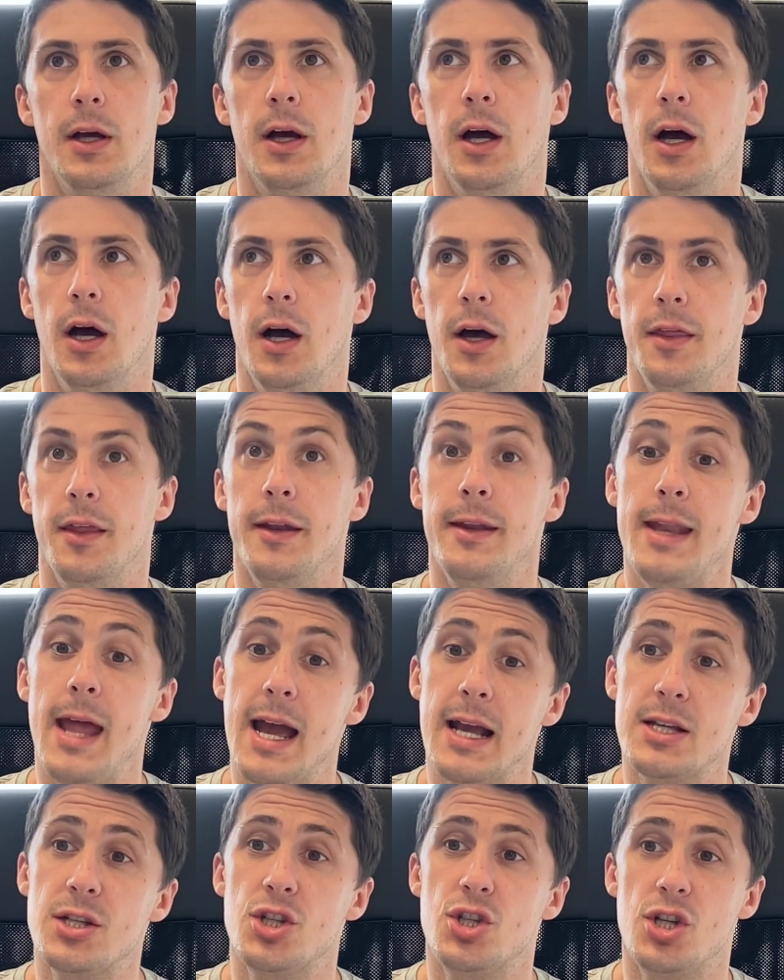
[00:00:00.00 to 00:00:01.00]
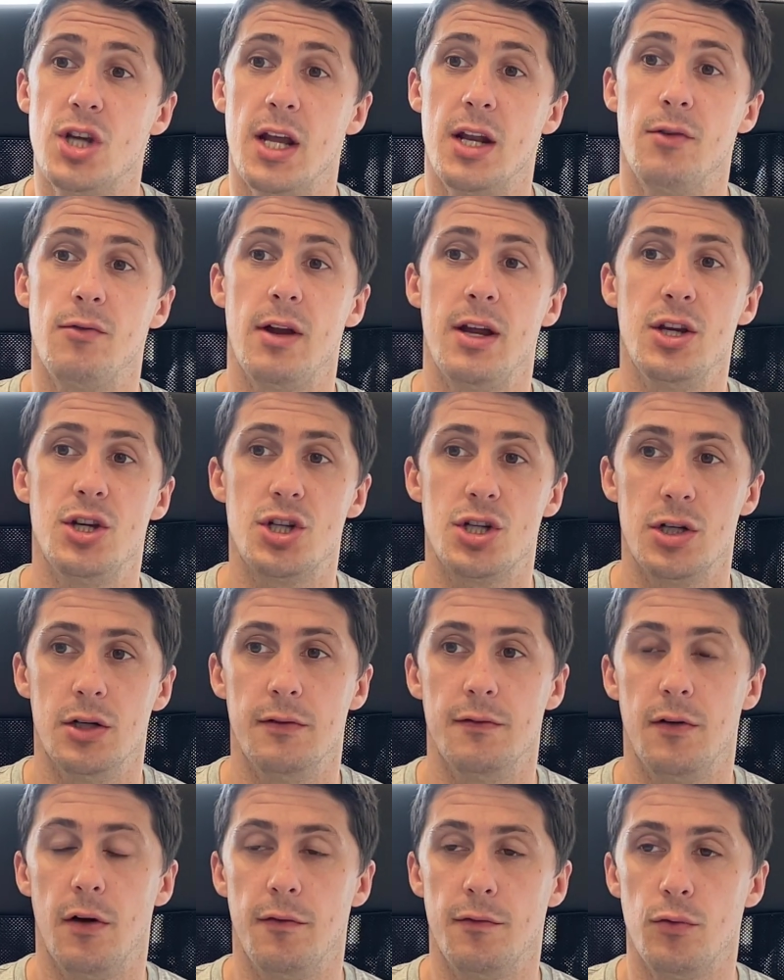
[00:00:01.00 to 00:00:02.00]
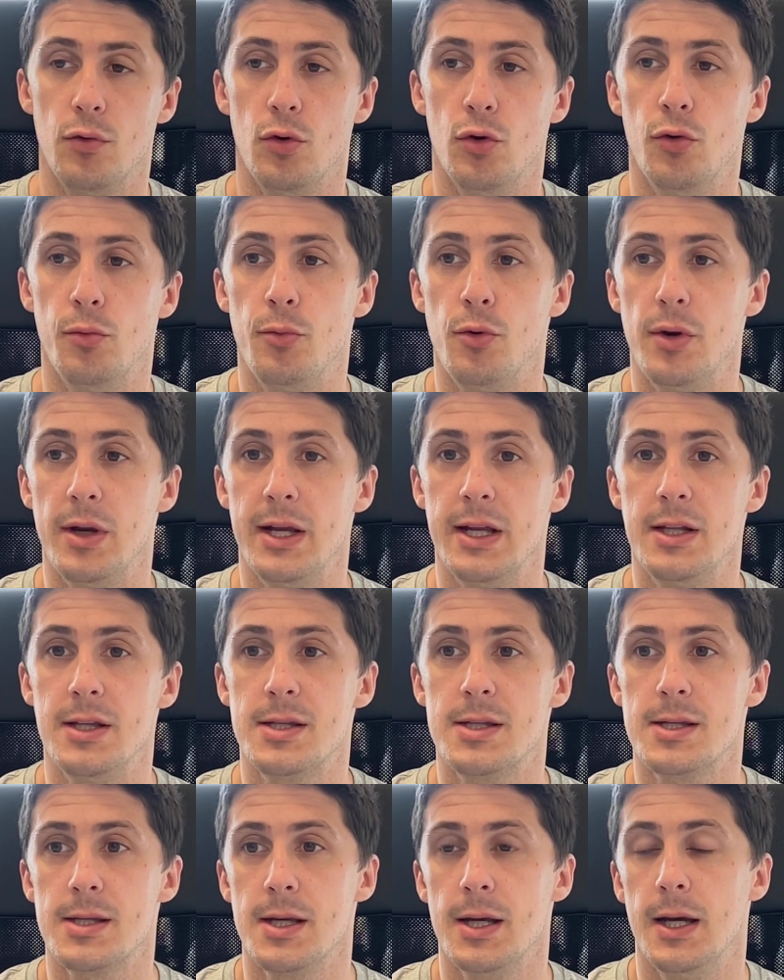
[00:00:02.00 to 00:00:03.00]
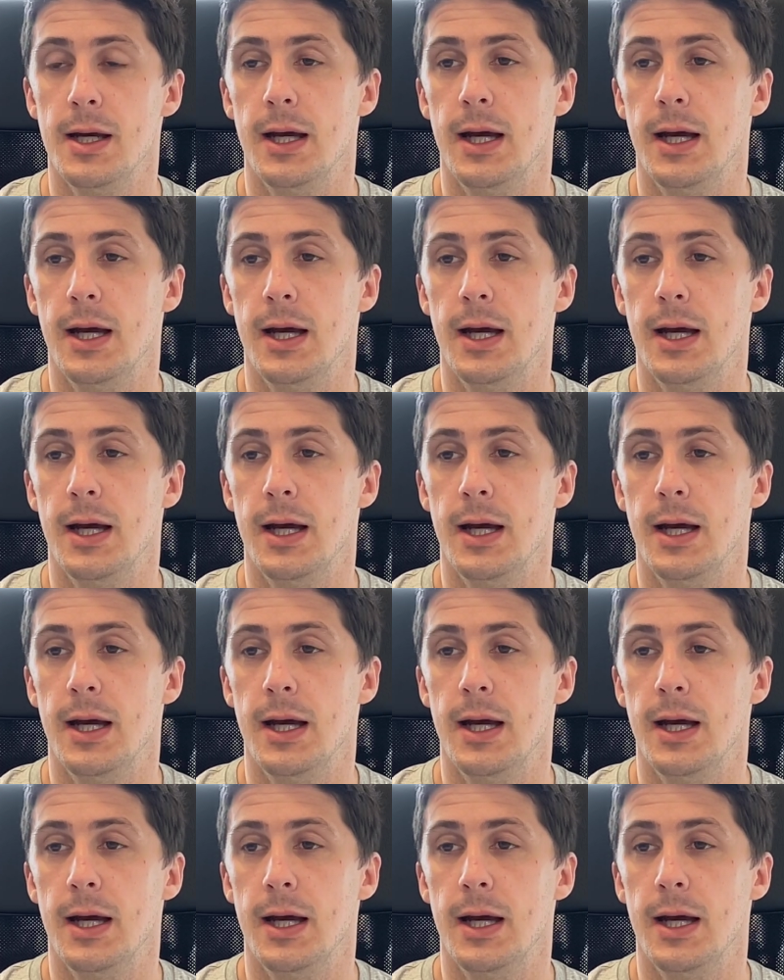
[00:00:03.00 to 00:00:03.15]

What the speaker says: the next generation of Royal Marines,